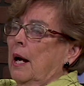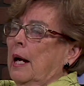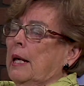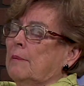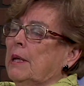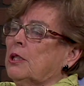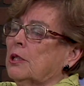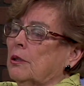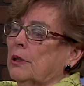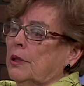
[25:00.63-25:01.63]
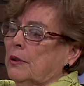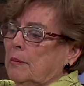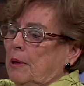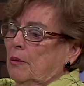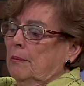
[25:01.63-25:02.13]
I had mentioned earlier
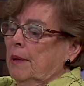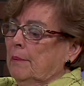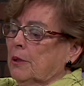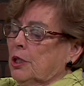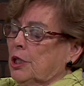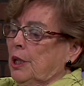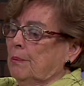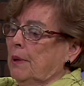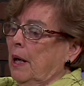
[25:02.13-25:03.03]
about membership.